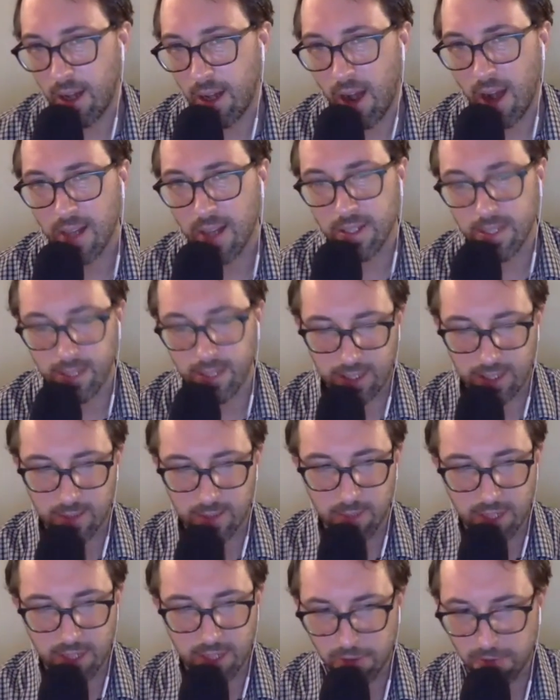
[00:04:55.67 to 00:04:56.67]
oxalate is a
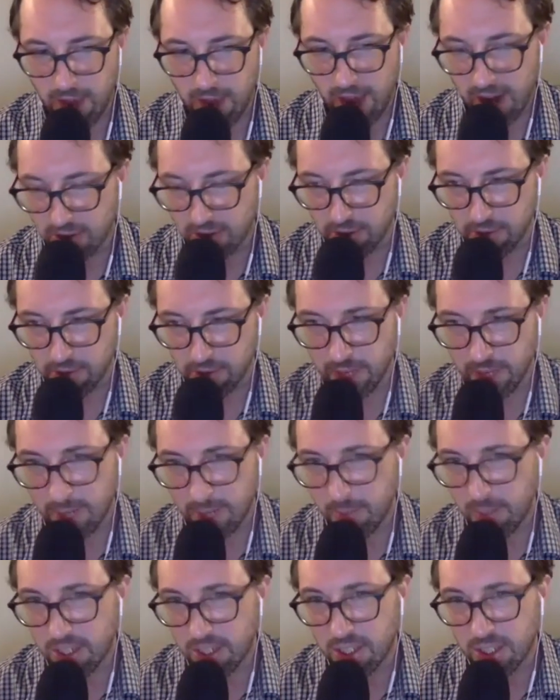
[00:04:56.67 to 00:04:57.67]
major factor i
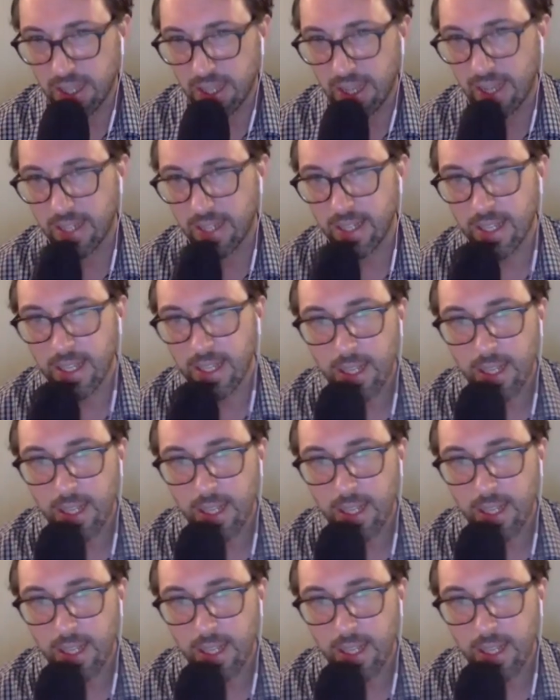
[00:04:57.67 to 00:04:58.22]
didn't mention that